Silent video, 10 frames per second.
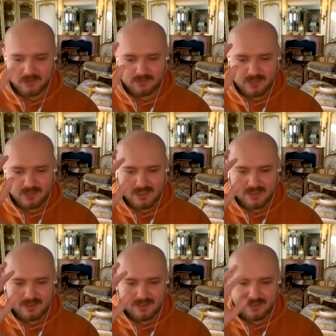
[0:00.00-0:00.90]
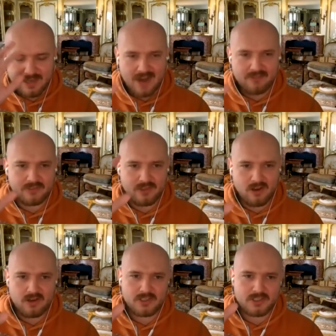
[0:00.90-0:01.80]
of a, uh, a, graph
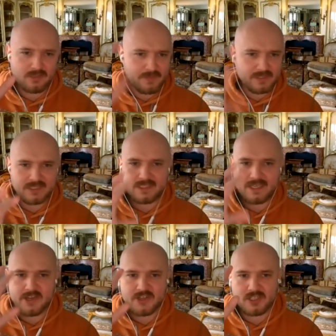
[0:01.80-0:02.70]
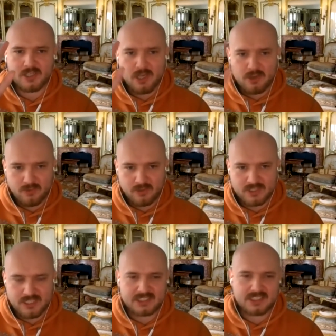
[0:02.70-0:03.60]
knowledge representation for
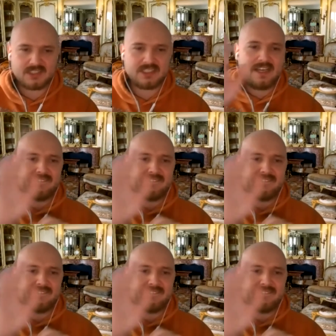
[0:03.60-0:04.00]
sections,